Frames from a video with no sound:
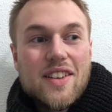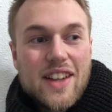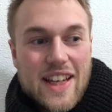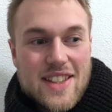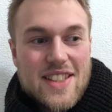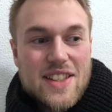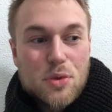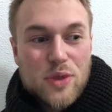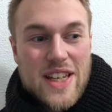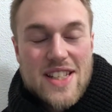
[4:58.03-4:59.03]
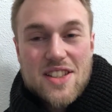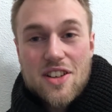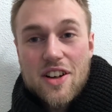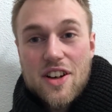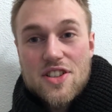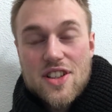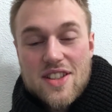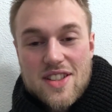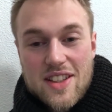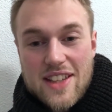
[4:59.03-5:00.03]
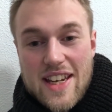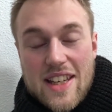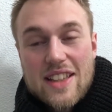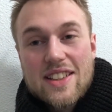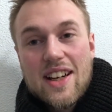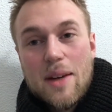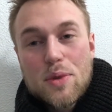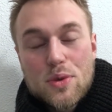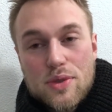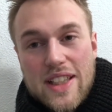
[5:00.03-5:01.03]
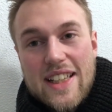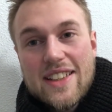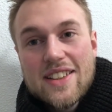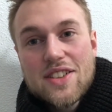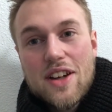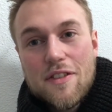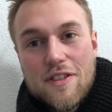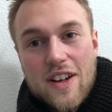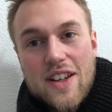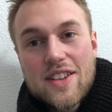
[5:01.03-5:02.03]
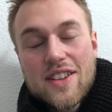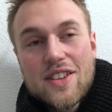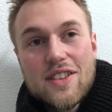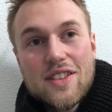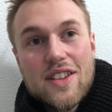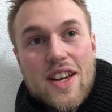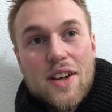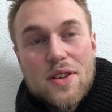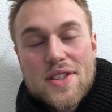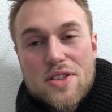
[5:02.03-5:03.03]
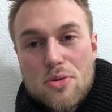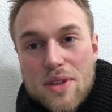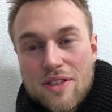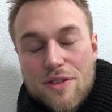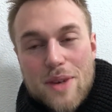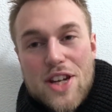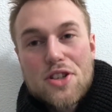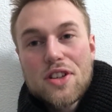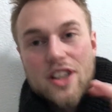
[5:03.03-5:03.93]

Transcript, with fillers: It's the research, it's the taking time to read and to have fun and to consume information